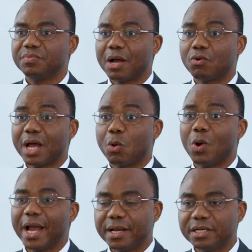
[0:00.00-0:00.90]
my own
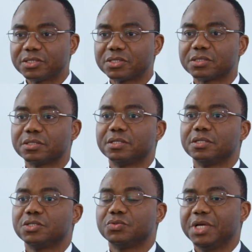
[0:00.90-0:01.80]
awareness,
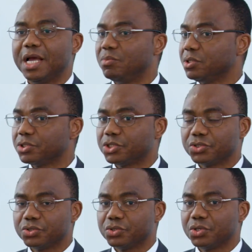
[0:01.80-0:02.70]
to be able
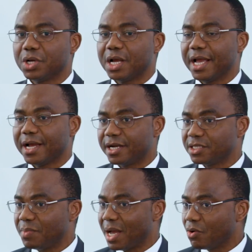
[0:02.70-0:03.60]
to increase
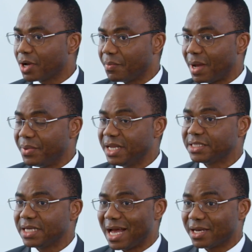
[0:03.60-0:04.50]
my own
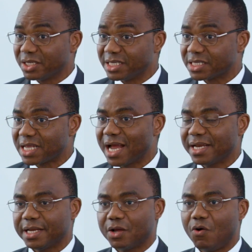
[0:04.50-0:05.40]
capability and
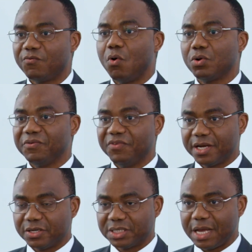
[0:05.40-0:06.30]
understanding of all the
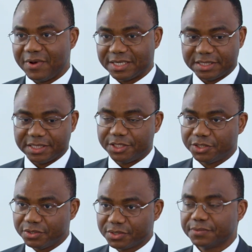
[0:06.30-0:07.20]
various diversity
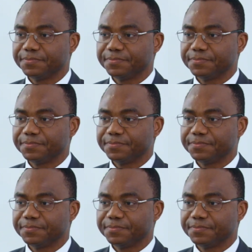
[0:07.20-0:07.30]
issues.